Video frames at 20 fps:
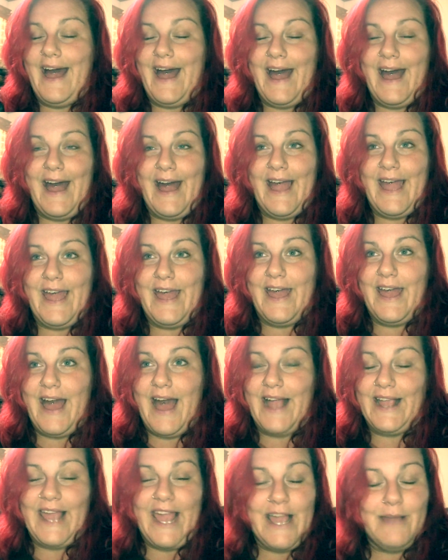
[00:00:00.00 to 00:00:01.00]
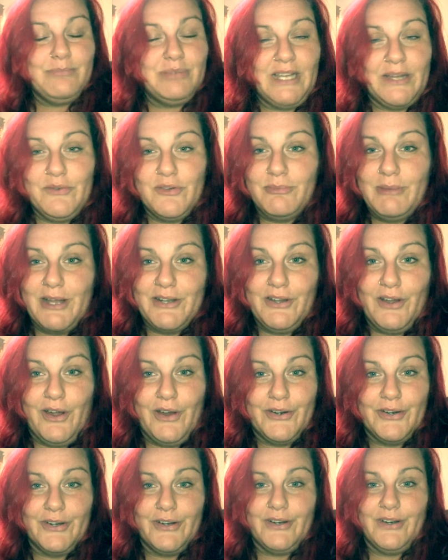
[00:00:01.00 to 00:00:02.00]
I can't play with my
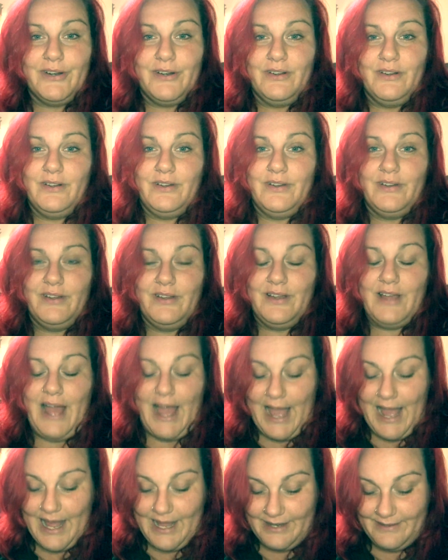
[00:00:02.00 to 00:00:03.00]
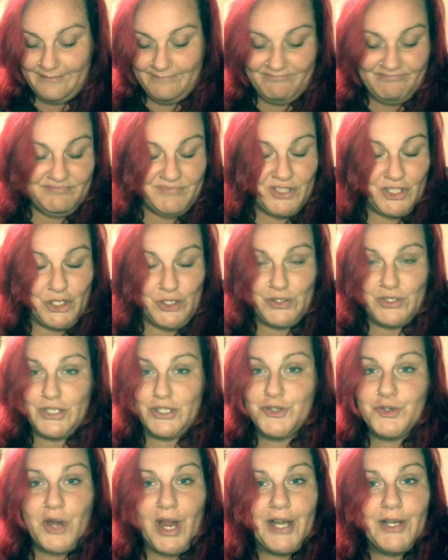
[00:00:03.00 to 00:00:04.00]
daughter. I used to
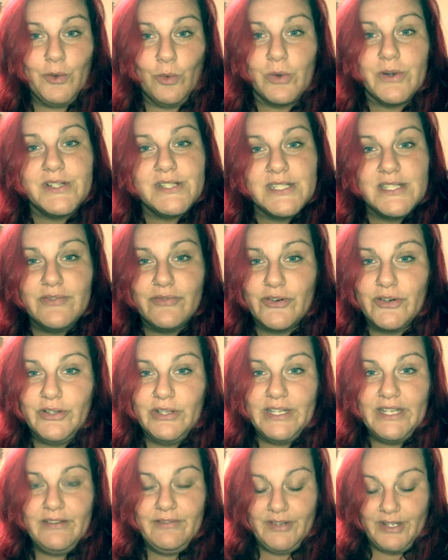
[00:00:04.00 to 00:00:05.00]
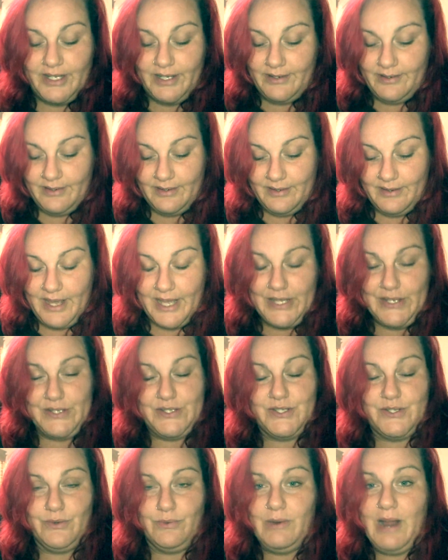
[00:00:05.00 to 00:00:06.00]
train horses for a living. I used
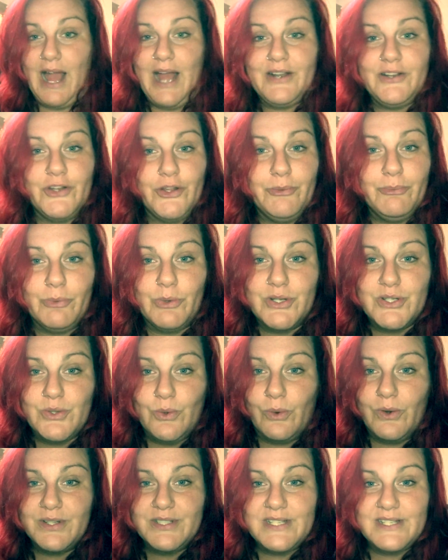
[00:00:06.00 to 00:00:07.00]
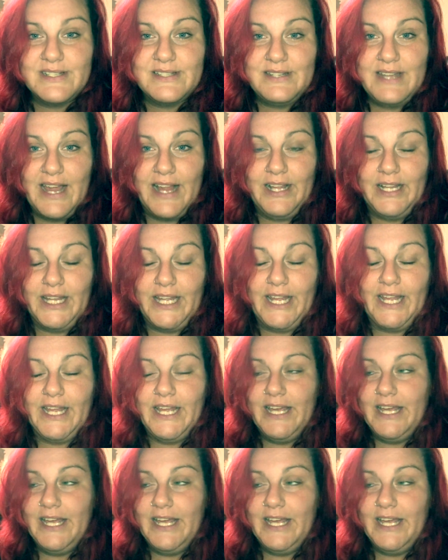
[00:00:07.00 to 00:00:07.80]
to ride numerous horses daily.